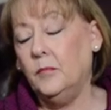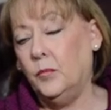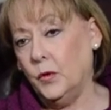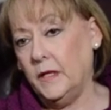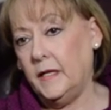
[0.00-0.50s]

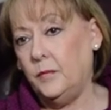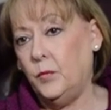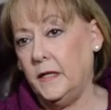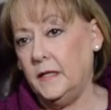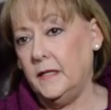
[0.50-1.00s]
boarded
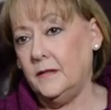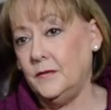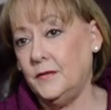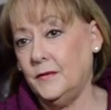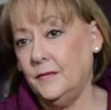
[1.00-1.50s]
up
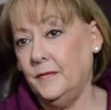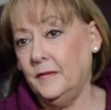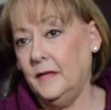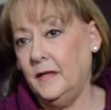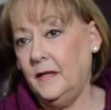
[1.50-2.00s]
windows.
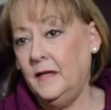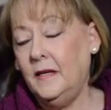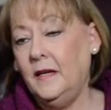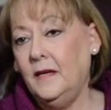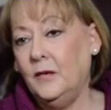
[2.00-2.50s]

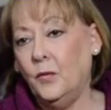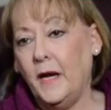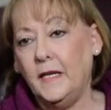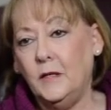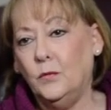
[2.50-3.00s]

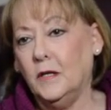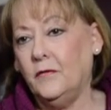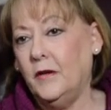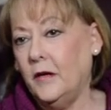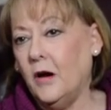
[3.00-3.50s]
Randy
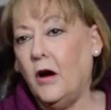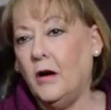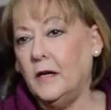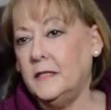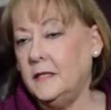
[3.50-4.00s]
worked very
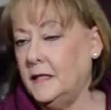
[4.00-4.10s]
hard to